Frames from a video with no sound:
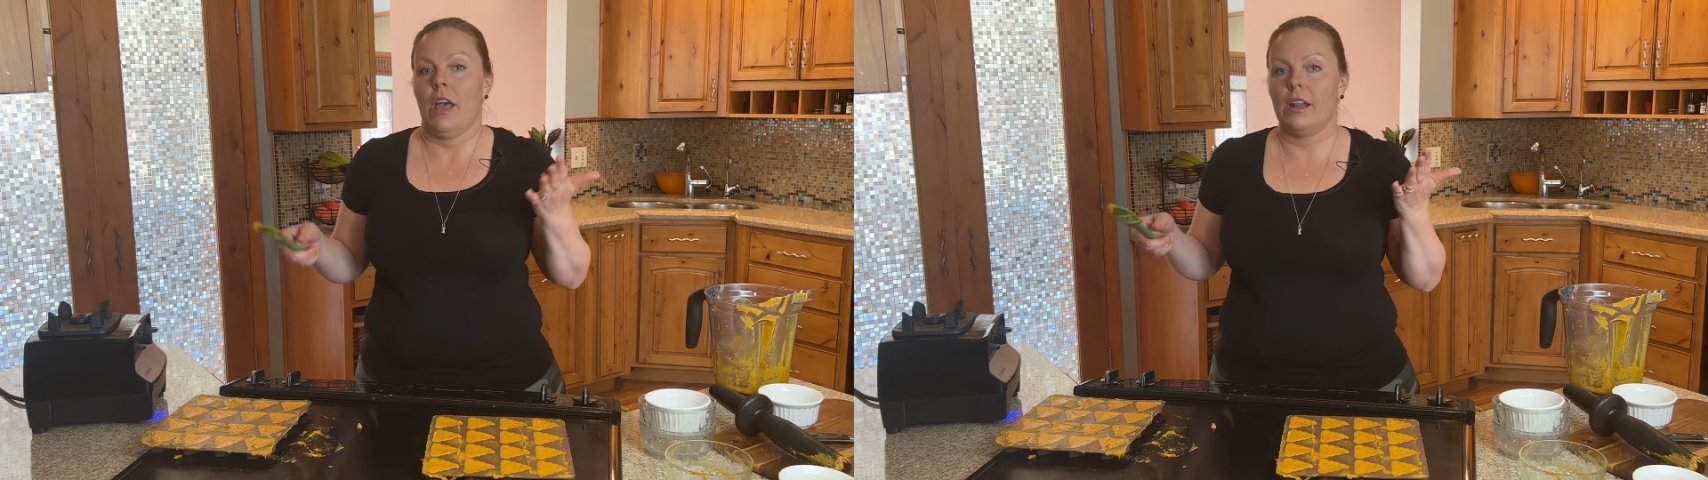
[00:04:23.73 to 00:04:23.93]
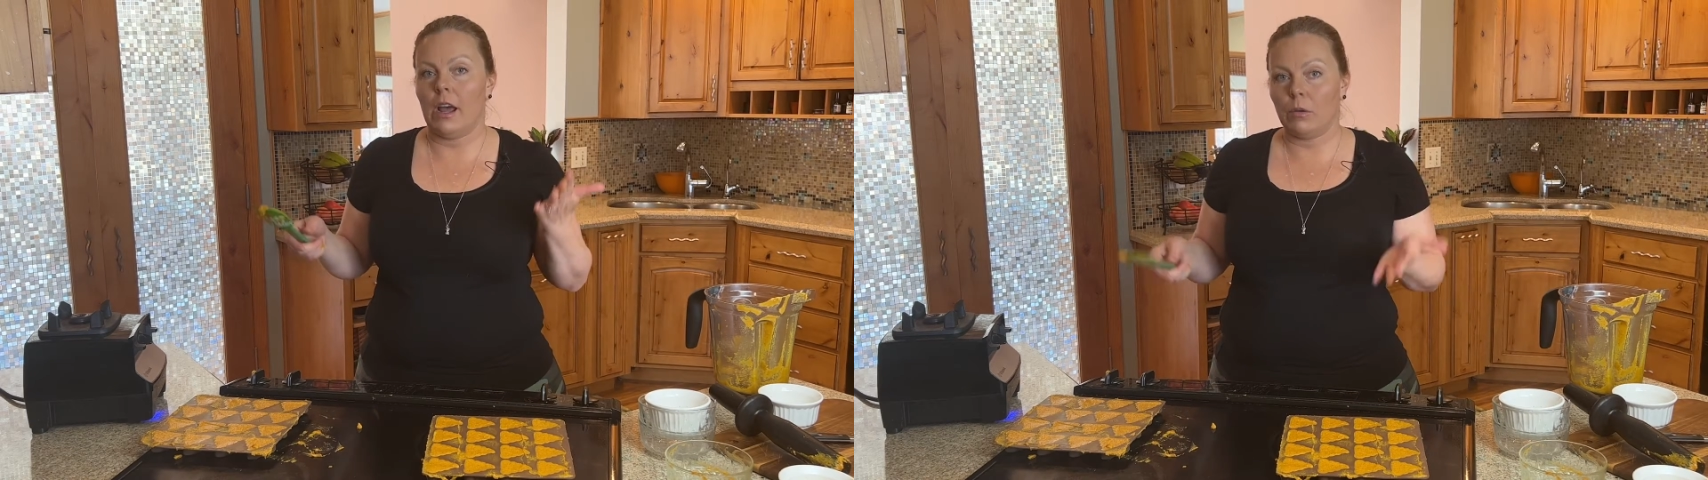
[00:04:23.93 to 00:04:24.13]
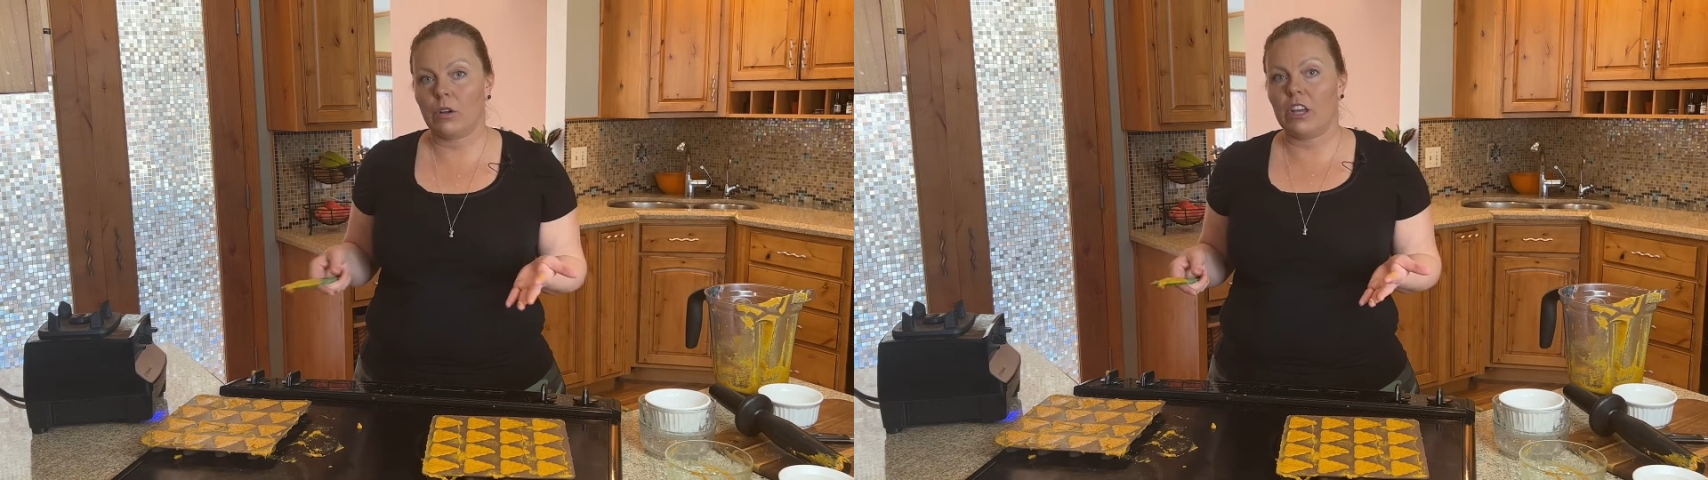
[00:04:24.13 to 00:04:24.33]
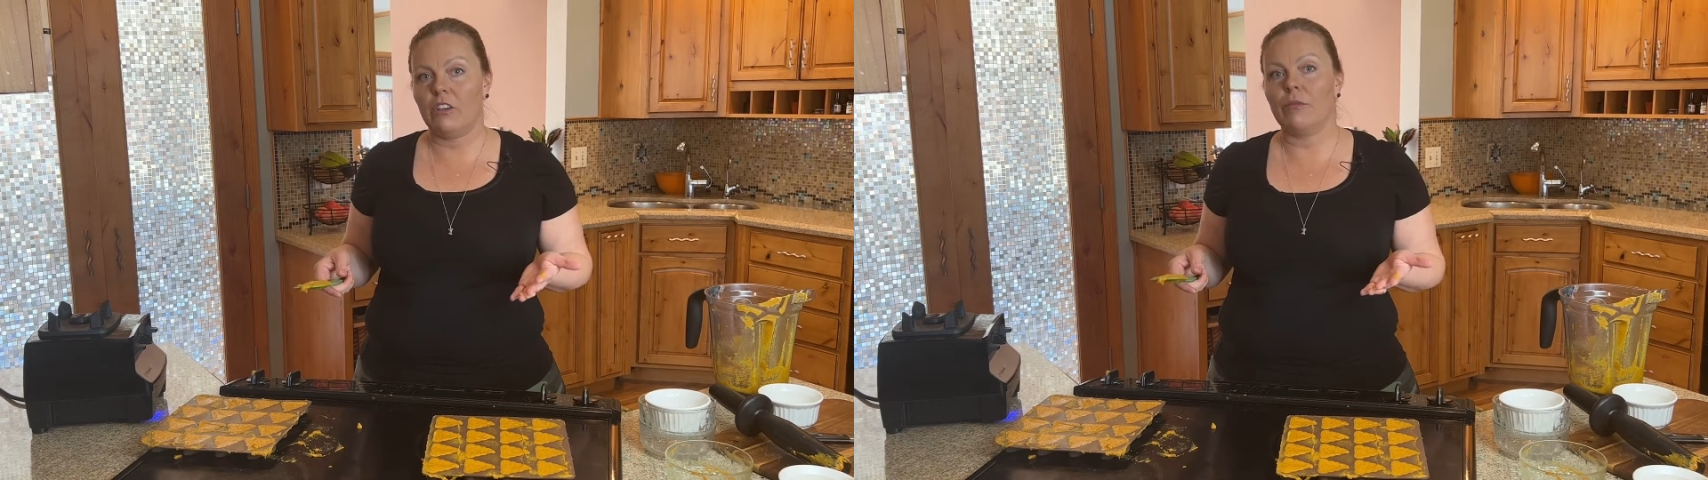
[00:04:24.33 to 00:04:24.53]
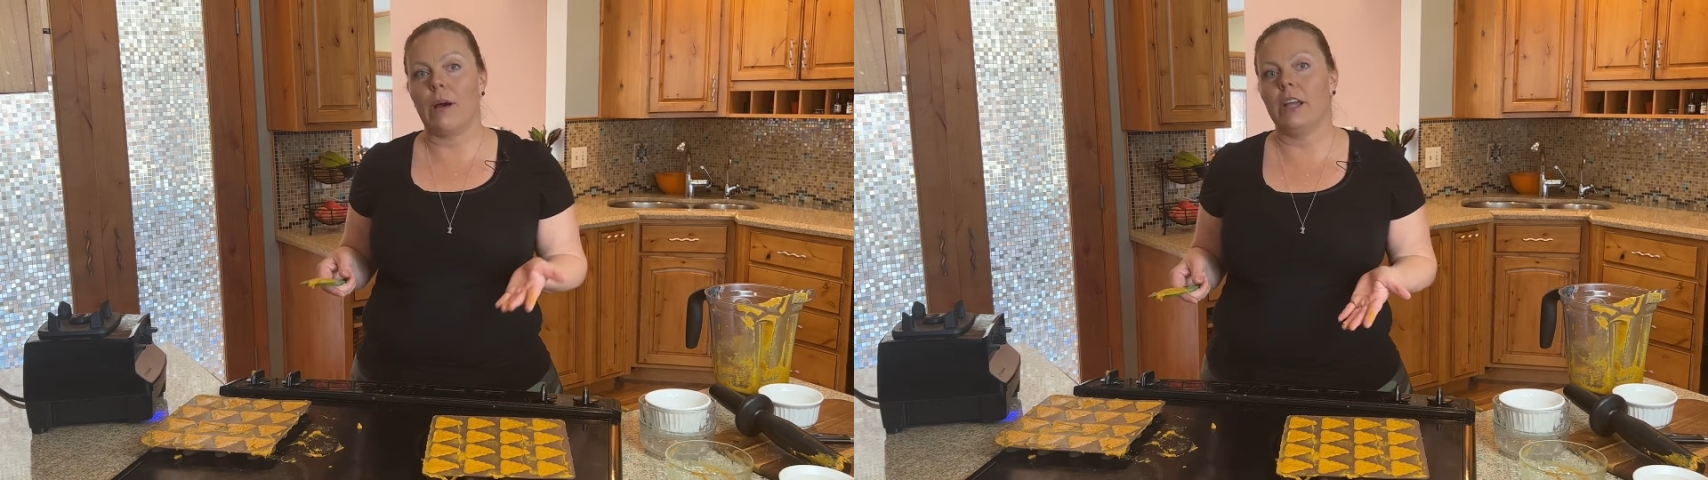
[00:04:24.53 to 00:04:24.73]
and I will
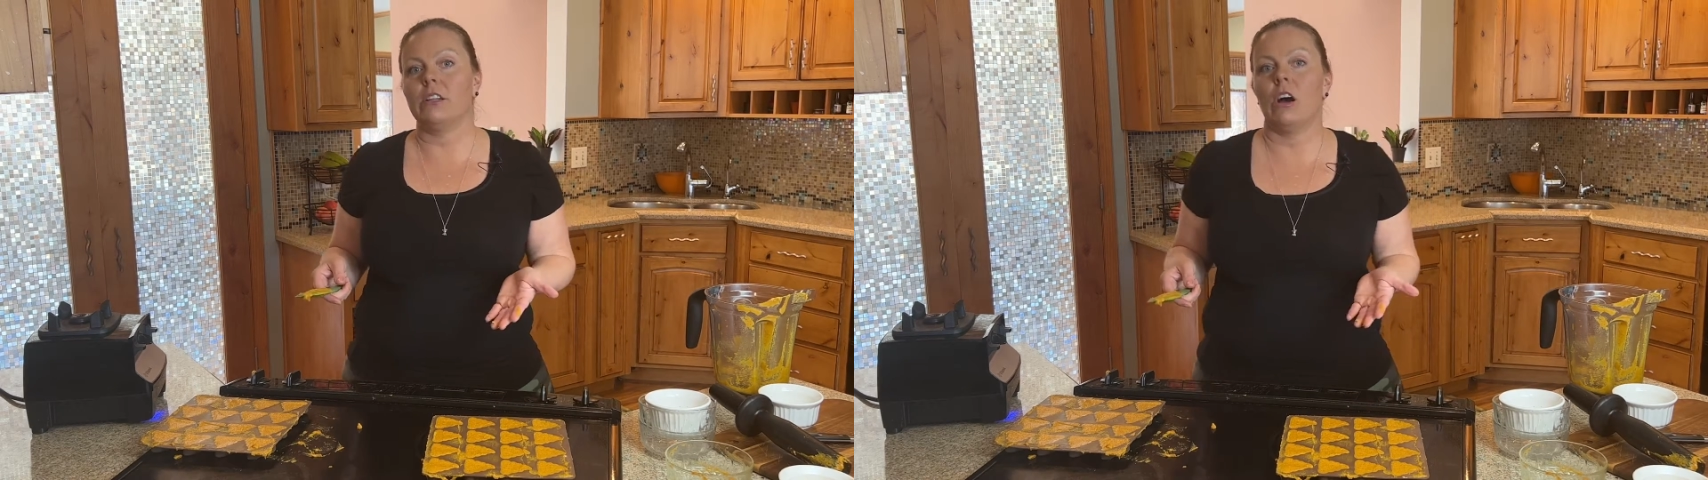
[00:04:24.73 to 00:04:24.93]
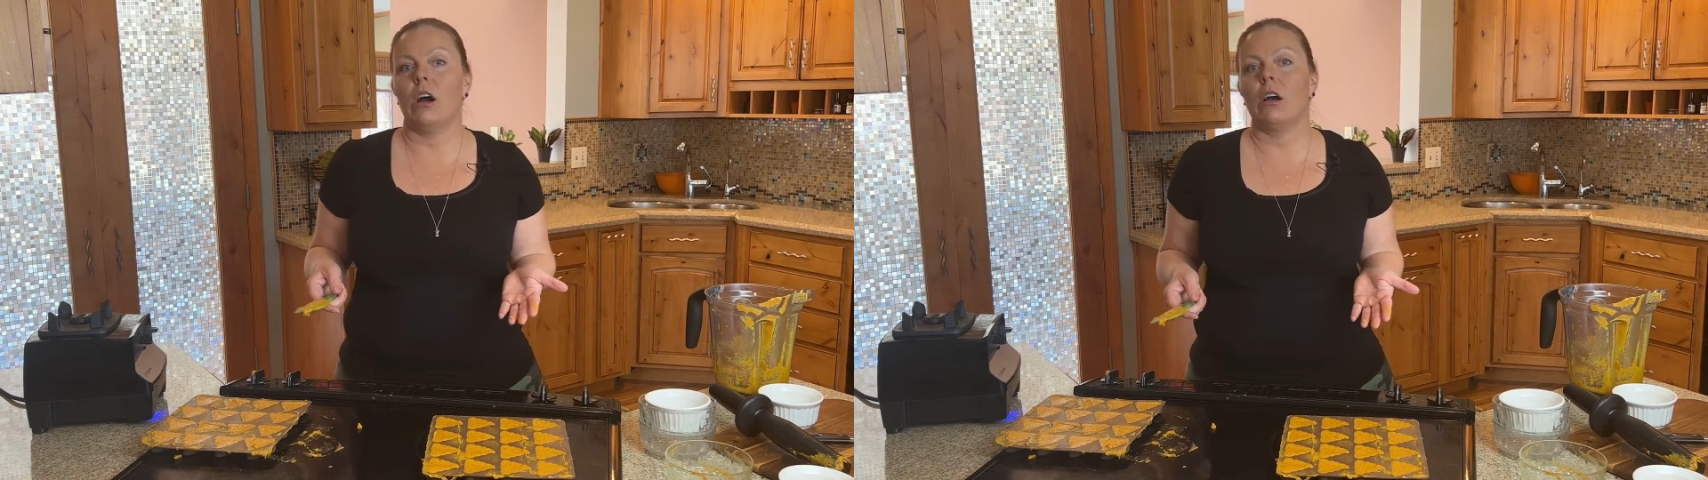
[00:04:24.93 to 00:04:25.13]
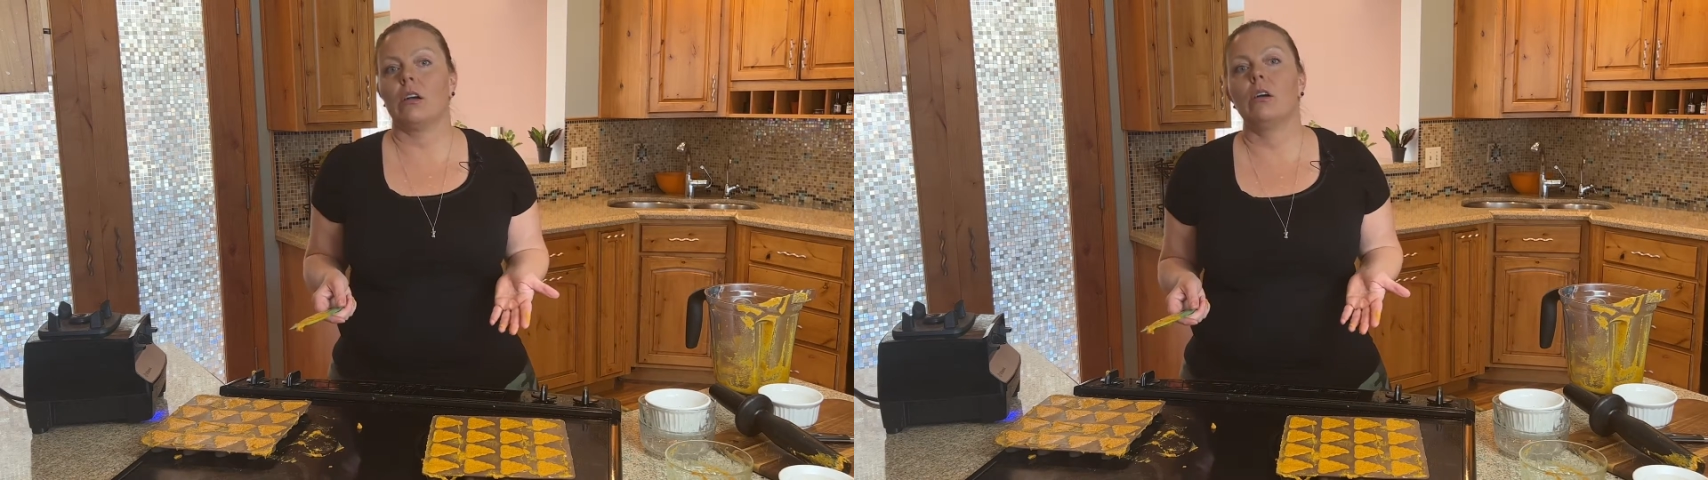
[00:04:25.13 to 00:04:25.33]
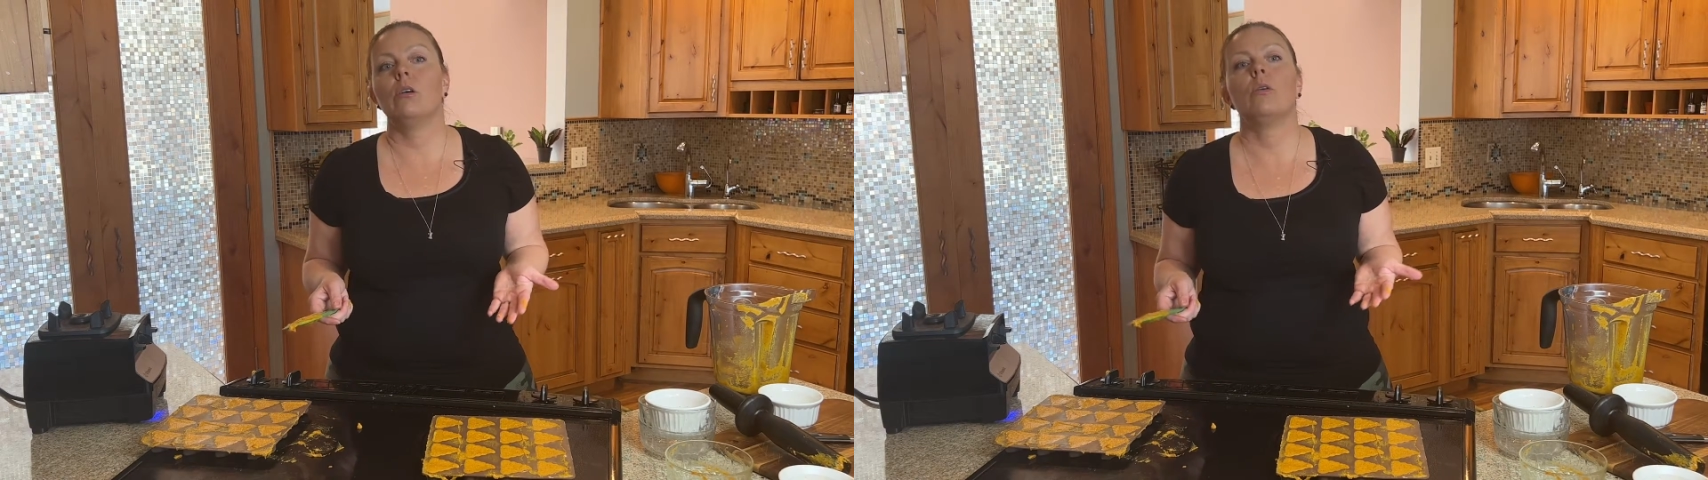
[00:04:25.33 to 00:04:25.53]
give my dog